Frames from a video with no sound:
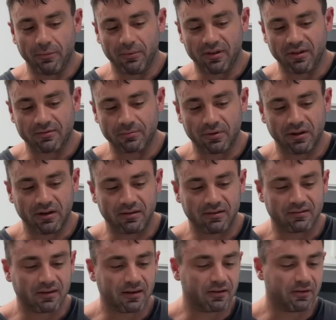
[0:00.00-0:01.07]
bit of this
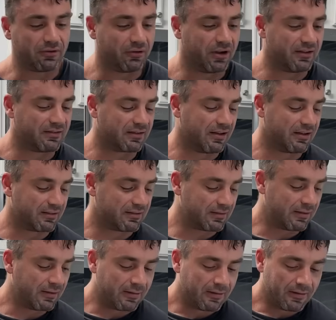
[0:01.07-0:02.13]
Melinda's green sauce
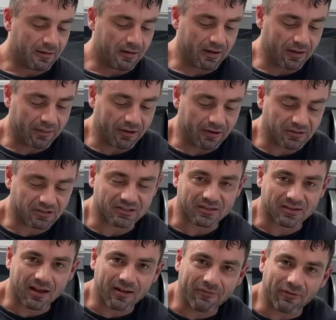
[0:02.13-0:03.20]
on there just
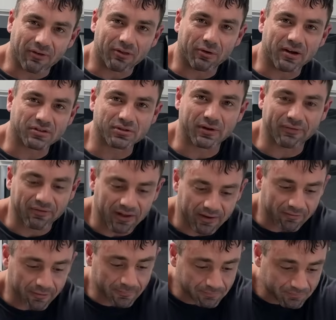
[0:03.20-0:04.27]
for a little extra
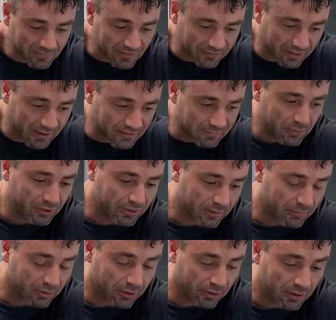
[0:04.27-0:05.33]
flavor. So that's meal
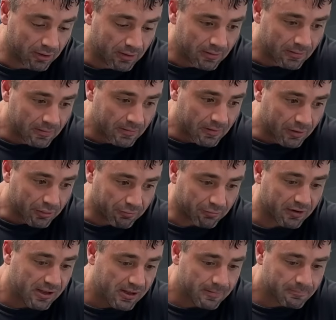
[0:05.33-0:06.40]
number
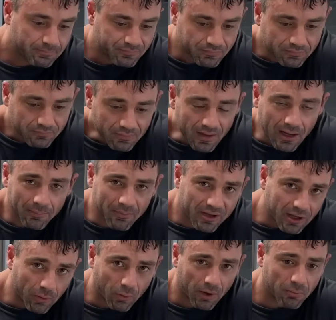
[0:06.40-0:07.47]
3. I'm gonna
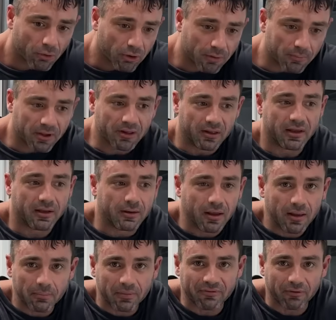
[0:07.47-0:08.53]
get one more meal in
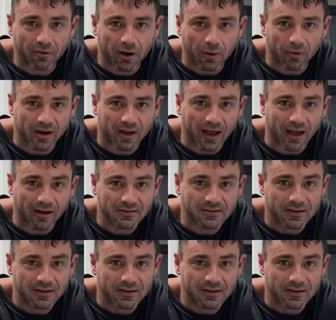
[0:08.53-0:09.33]
before I work out